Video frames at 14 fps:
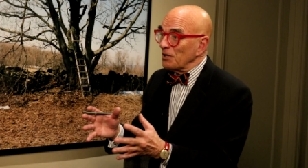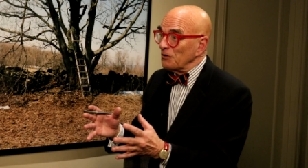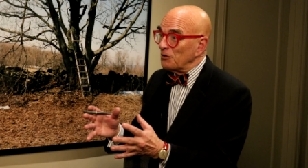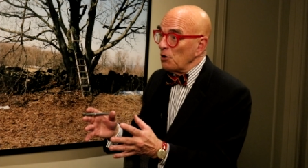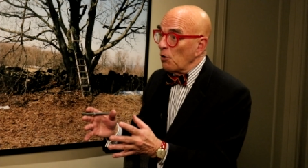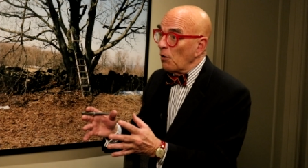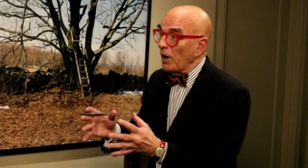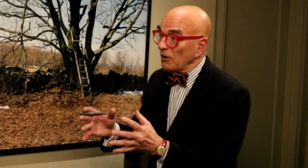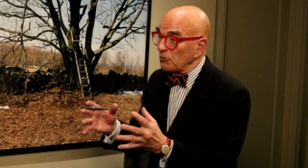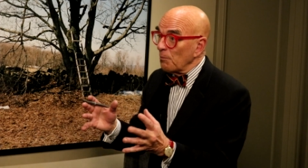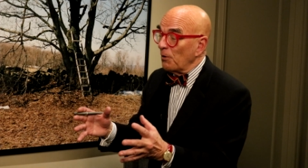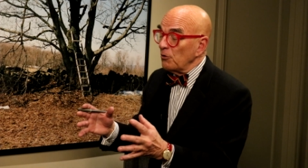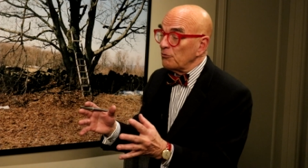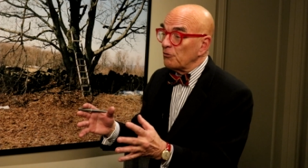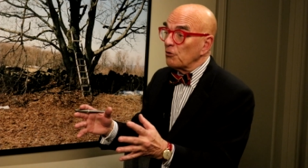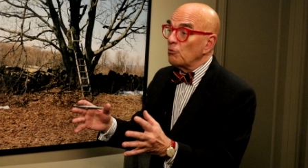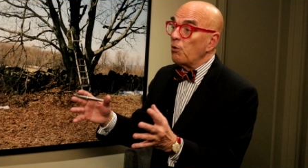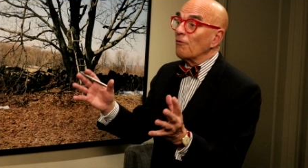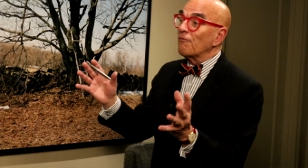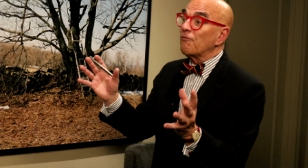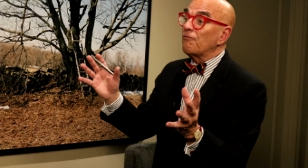can do as opposed to,
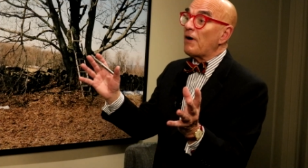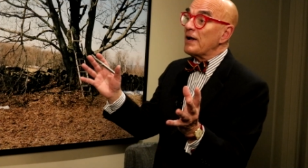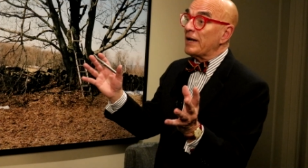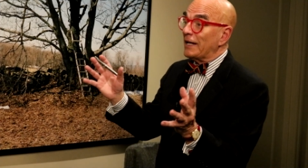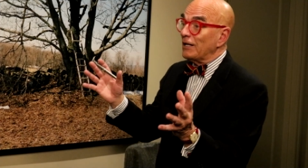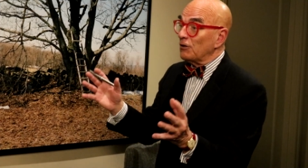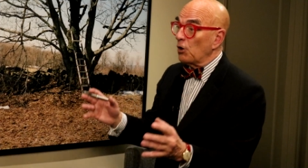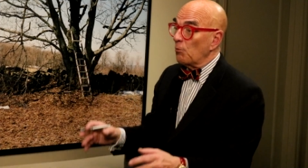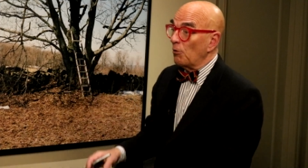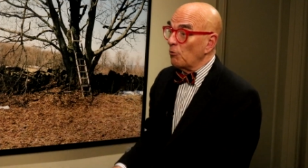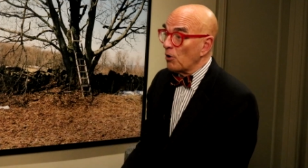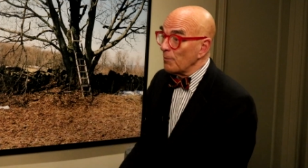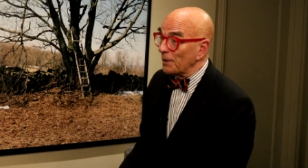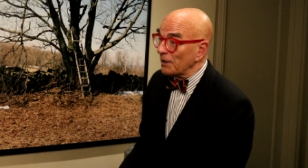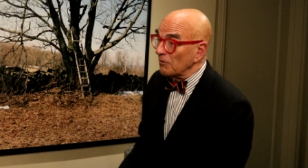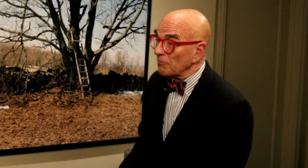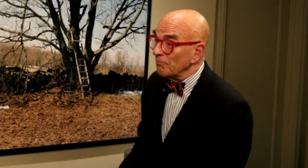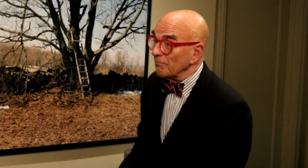quote, fighting global warming.